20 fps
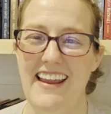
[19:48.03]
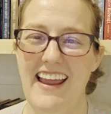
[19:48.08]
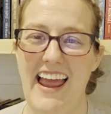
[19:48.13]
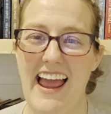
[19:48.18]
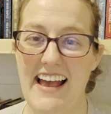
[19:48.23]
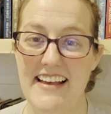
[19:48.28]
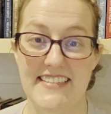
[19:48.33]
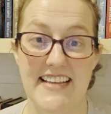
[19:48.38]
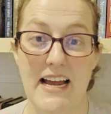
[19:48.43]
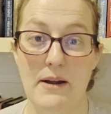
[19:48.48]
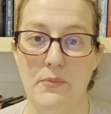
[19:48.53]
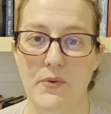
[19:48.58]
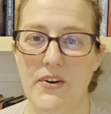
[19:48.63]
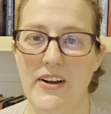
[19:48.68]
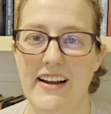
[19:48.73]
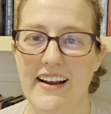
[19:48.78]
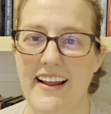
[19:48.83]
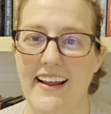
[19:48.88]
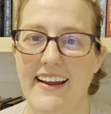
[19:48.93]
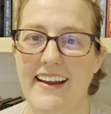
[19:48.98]
as I'm
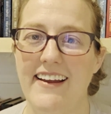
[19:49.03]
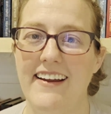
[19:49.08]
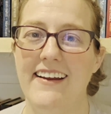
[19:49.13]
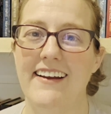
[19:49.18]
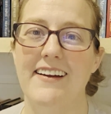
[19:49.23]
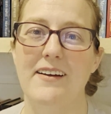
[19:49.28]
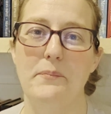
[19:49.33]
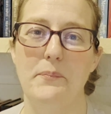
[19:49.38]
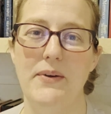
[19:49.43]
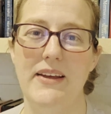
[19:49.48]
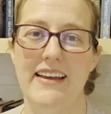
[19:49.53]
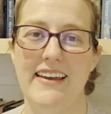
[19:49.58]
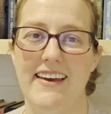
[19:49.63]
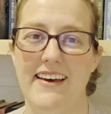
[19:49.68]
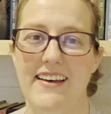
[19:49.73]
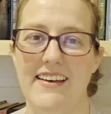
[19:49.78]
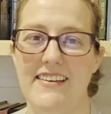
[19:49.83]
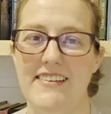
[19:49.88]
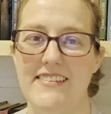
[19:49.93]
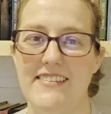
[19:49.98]
reading
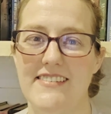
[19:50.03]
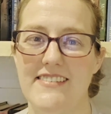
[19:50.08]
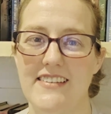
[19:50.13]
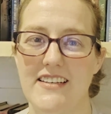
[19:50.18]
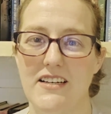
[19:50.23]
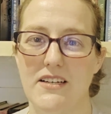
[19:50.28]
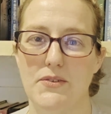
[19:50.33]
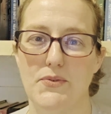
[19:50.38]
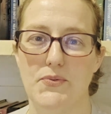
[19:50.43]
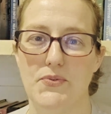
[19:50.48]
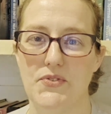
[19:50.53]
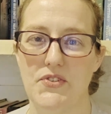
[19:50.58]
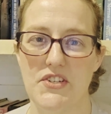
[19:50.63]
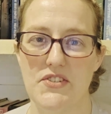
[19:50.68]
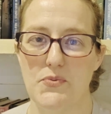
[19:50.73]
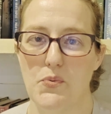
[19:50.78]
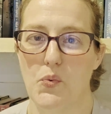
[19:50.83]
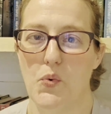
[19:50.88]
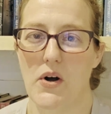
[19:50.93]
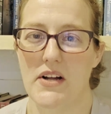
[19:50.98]
because of
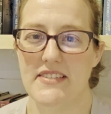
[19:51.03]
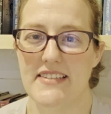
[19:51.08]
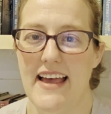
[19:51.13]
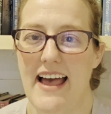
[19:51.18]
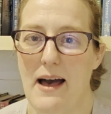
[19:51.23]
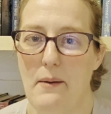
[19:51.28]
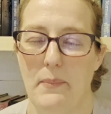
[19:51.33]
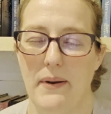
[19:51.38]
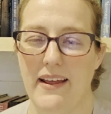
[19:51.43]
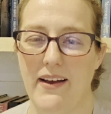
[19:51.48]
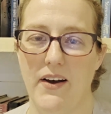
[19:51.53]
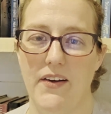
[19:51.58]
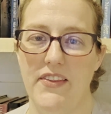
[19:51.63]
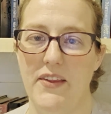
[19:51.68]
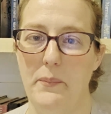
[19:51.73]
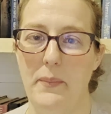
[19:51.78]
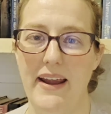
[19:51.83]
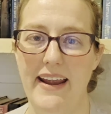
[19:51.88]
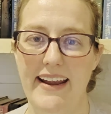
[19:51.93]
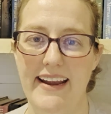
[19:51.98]
just what's happening on
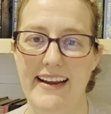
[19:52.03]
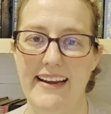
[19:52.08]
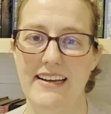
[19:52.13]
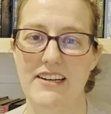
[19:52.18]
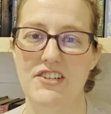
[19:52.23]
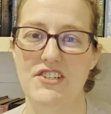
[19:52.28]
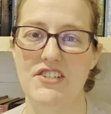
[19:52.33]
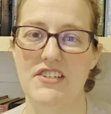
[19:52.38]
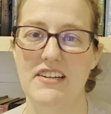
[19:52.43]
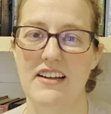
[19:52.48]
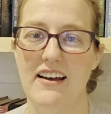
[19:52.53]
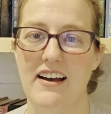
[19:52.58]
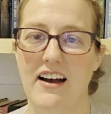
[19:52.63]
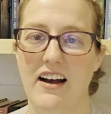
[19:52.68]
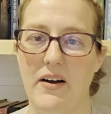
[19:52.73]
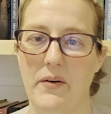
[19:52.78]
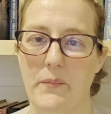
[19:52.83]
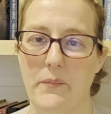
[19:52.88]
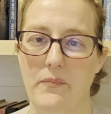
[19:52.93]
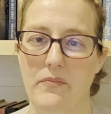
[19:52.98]
the page,
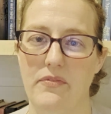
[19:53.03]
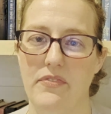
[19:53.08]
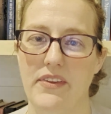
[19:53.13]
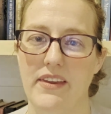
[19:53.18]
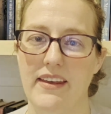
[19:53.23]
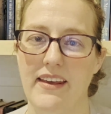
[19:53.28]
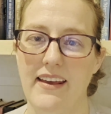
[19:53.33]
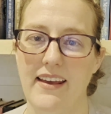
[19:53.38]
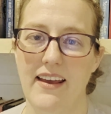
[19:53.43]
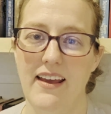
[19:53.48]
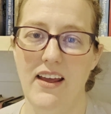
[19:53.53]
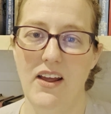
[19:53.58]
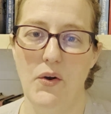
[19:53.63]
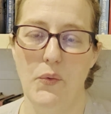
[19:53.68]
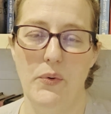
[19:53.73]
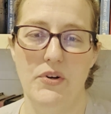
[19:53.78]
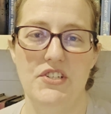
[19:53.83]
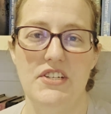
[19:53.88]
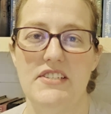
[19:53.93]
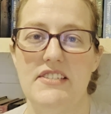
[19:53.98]

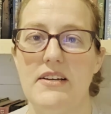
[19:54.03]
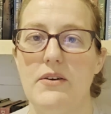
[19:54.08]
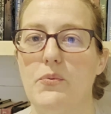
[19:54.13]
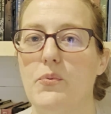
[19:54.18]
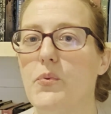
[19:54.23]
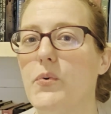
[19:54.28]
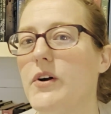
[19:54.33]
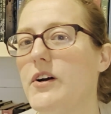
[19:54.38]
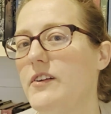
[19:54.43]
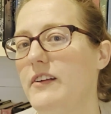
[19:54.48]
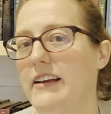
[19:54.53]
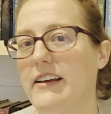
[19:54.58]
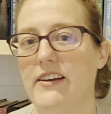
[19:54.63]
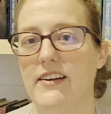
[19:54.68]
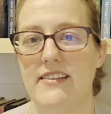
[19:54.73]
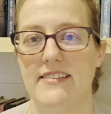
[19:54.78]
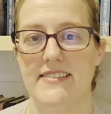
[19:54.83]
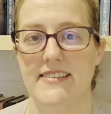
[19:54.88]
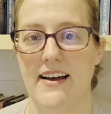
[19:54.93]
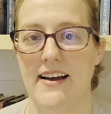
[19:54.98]
which is a really
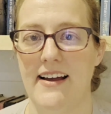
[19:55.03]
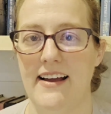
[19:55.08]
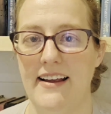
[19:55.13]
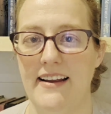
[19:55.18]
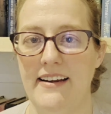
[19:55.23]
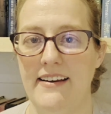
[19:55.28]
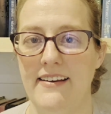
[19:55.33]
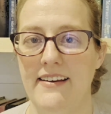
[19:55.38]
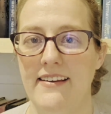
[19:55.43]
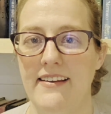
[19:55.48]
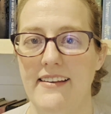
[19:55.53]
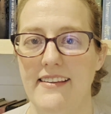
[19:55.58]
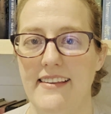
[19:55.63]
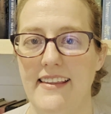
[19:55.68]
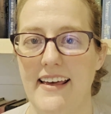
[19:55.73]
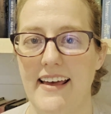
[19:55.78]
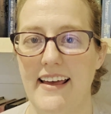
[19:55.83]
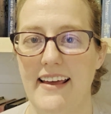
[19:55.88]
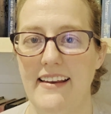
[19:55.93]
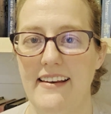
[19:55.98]
good sign
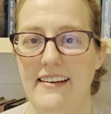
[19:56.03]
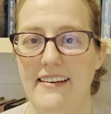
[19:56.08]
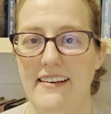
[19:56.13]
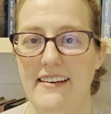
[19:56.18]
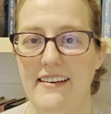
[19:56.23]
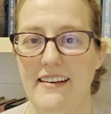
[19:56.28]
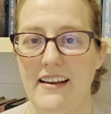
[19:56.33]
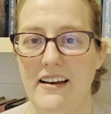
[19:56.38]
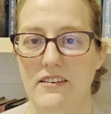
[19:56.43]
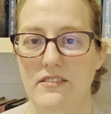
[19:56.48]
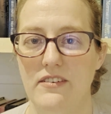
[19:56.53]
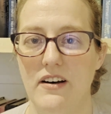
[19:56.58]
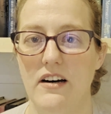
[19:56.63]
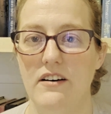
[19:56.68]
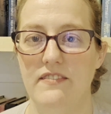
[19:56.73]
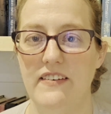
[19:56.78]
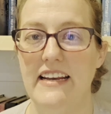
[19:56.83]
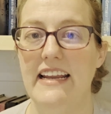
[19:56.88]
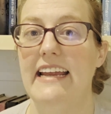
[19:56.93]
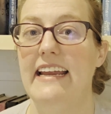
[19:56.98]
that
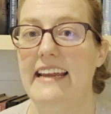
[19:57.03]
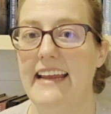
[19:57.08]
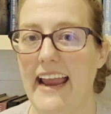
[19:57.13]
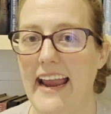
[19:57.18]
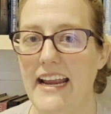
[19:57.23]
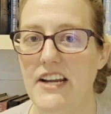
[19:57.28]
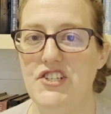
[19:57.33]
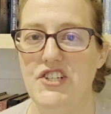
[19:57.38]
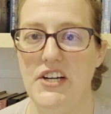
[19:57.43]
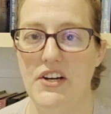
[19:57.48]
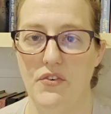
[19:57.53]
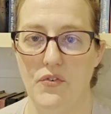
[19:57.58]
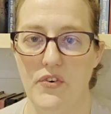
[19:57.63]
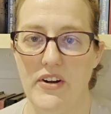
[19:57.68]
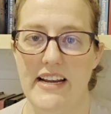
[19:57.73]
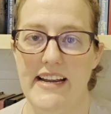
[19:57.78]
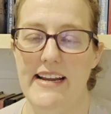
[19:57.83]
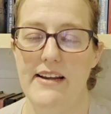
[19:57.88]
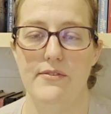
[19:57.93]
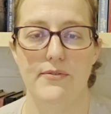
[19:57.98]
of an engaging
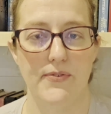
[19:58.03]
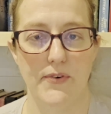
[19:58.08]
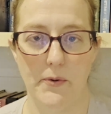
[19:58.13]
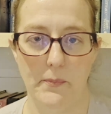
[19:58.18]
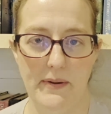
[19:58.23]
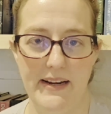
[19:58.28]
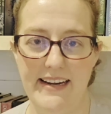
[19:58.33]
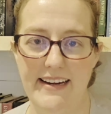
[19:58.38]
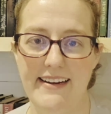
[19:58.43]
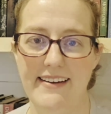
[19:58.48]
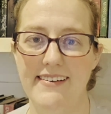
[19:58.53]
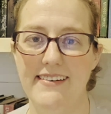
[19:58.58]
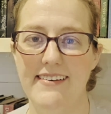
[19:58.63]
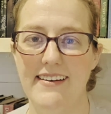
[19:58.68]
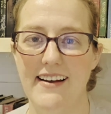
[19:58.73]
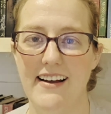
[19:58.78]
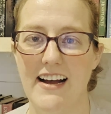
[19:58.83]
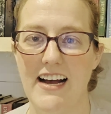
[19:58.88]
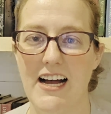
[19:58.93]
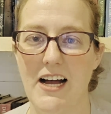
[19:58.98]
read for me.
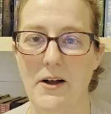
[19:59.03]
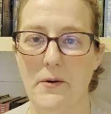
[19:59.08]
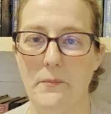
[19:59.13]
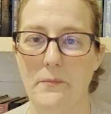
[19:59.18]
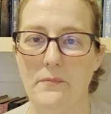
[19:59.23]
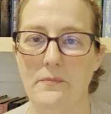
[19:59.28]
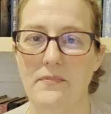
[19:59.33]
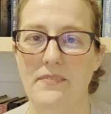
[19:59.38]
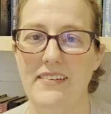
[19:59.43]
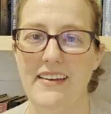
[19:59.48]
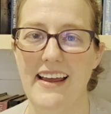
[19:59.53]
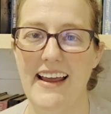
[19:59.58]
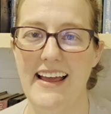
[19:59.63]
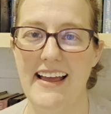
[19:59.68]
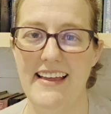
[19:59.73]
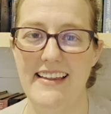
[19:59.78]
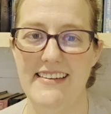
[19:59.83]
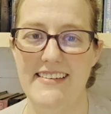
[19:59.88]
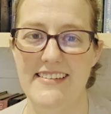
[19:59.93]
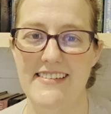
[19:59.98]

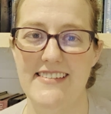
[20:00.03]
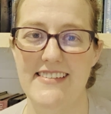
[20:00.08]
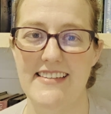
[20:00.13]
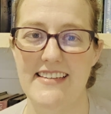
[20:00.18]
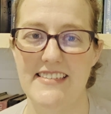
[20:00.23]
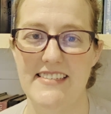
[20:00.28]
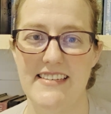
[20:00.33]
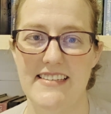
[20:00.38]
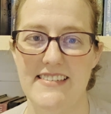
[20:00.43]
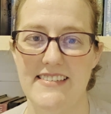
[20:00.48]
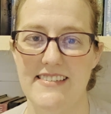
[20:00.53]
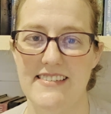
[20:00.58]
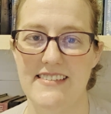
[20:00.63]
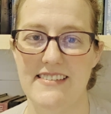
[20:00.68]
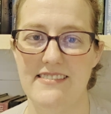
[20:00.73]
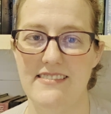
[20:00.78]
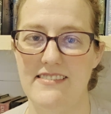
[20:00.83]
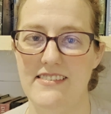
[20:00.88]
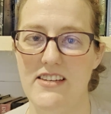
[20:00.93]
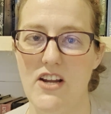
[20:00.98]
And this is
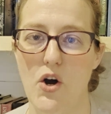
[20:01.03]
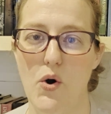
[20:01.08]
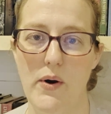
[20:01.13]
no